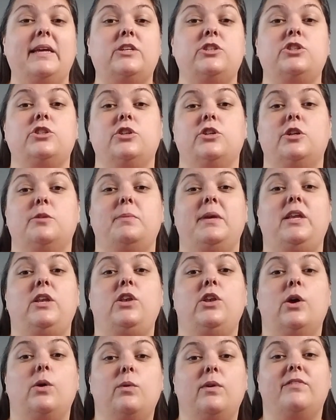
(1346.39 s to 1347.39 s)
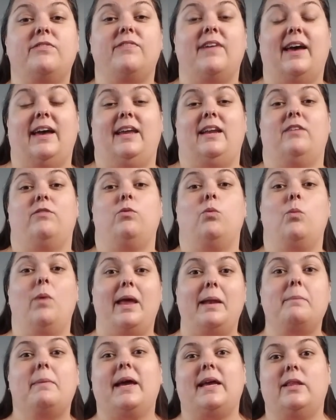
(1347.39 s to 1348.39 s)
you will make sure to be
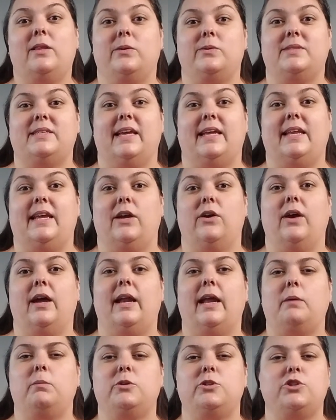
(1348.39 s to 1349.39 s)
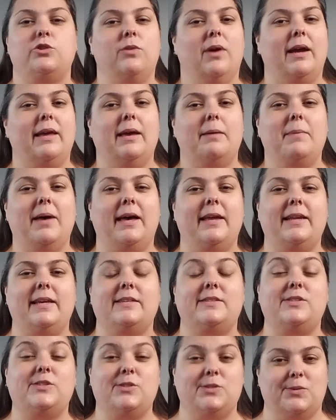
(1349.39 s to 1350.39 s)
notified of when my clothes get here, and I will try
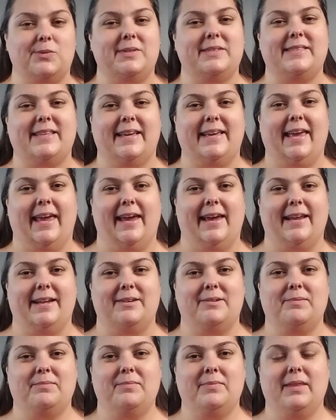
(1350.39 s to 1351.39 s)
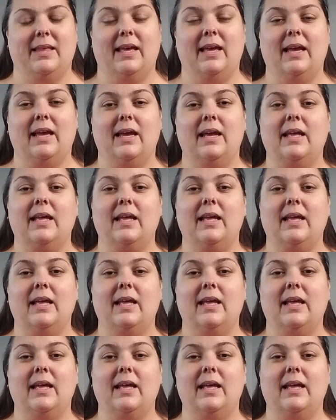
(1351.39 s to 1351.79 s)
them on as soon as I can.